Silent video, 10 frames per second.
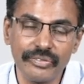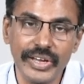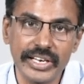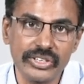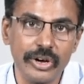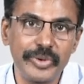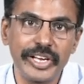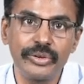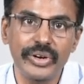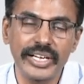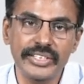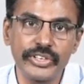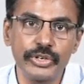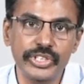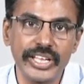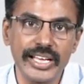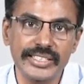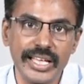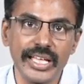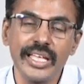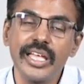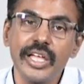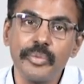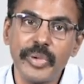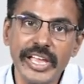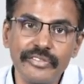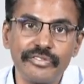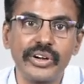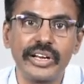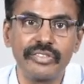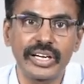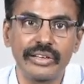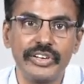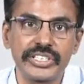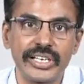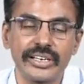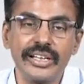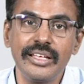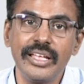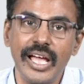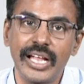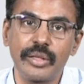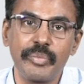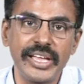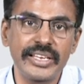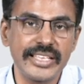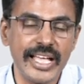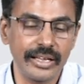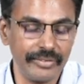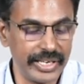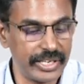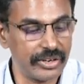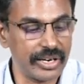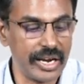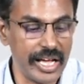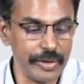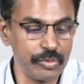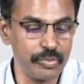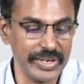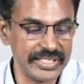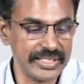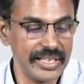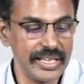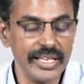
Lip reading: whereas optic neuritis usually has a painful defective vision and the pain is aggravated on eye movements.